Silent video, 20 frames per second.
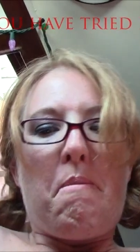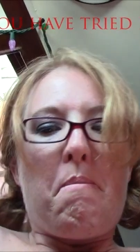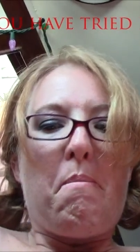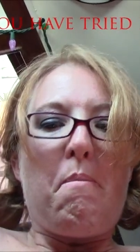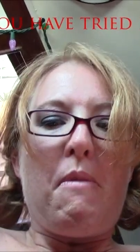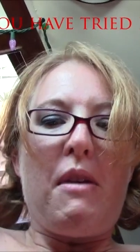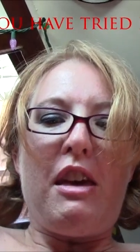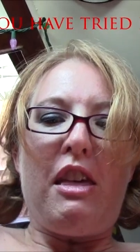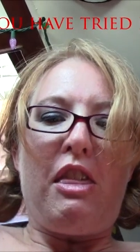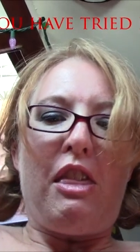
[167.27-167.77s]

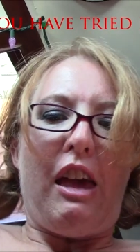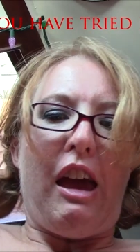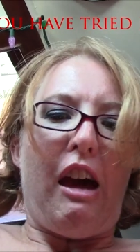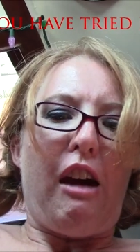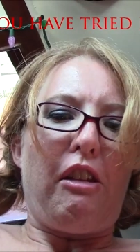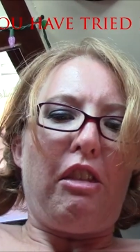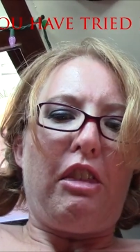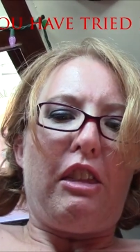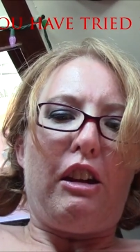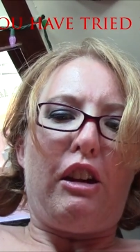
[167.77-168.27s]
myth
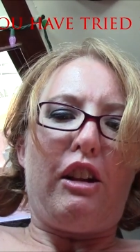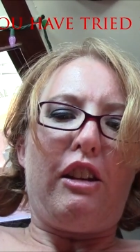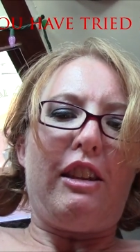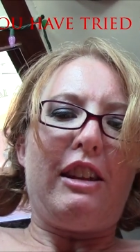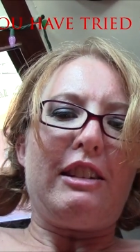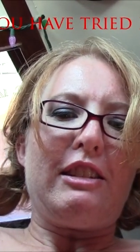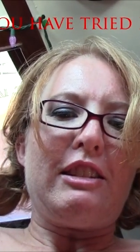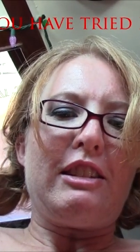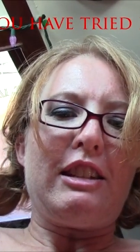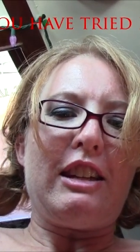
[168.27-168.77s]
out there
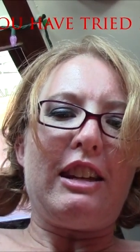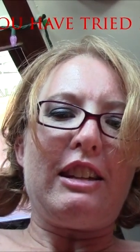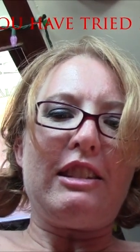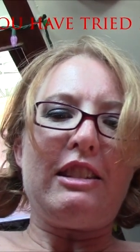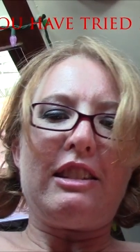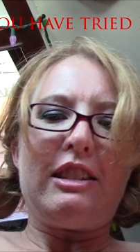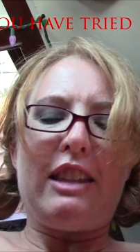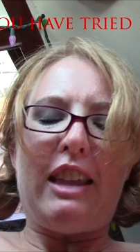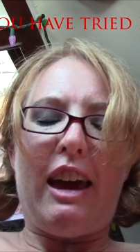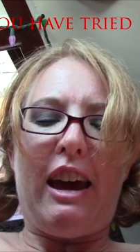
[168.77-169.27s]
that
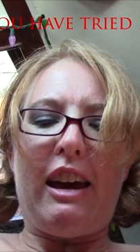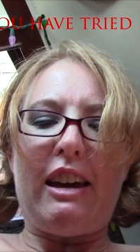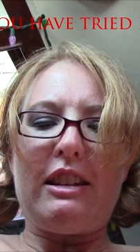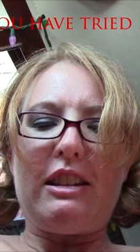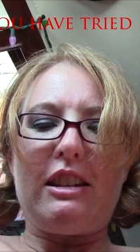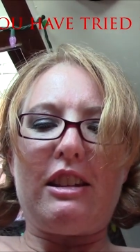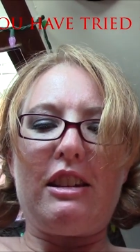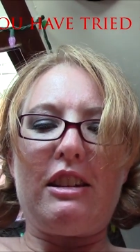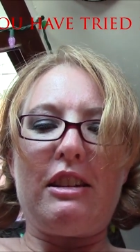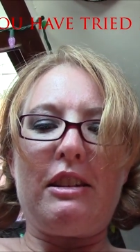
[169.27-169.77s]
says
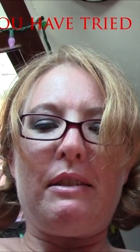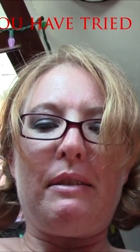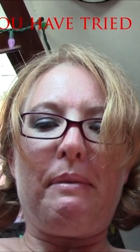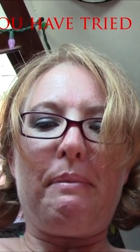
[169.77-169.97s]
that